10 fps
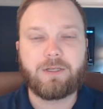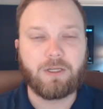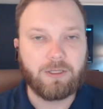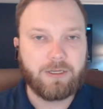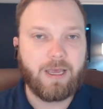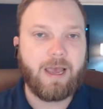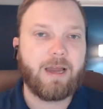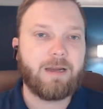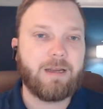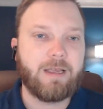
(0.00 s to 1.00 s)
look
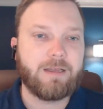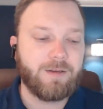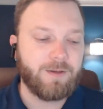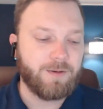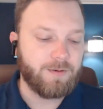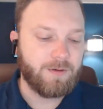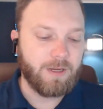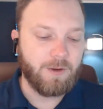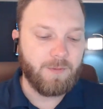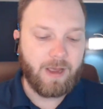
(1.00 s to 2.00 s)
at and to
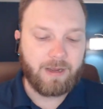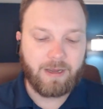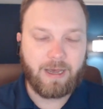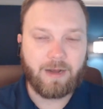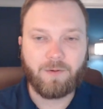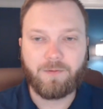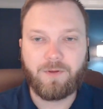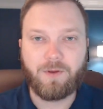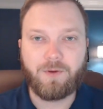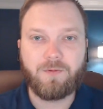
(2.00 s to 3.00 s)
go back and kind of
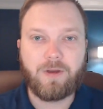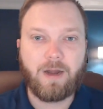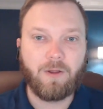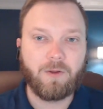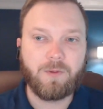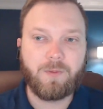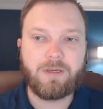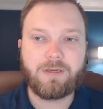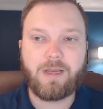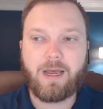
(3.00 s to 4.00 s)
review, not only with
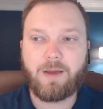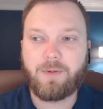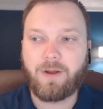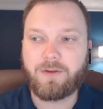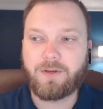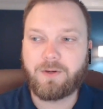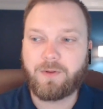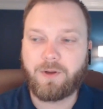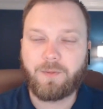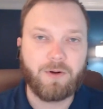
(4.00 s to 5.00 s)
the PSAP, but also
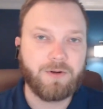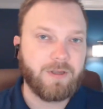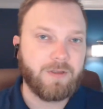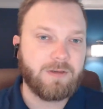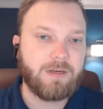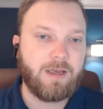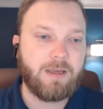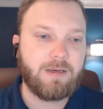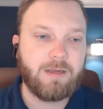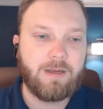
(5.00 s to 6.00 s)
with our partners at the
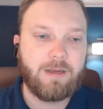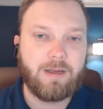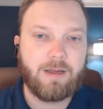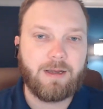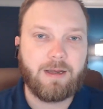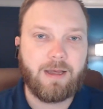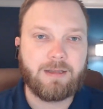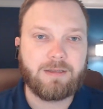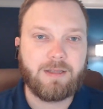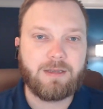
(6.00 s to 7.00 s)
state
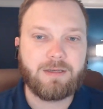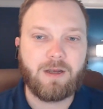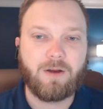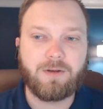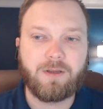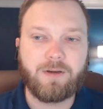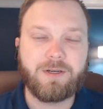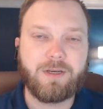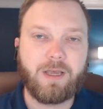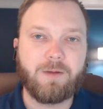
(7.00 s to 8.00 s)
as they sought to
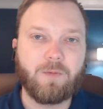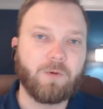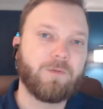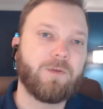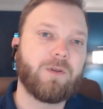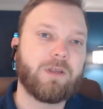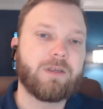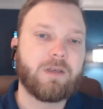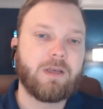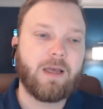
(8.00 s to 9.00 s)
understand more
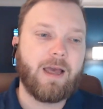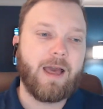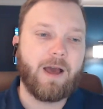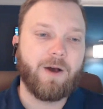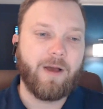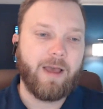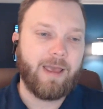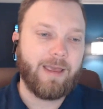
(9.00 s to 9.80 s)
fully how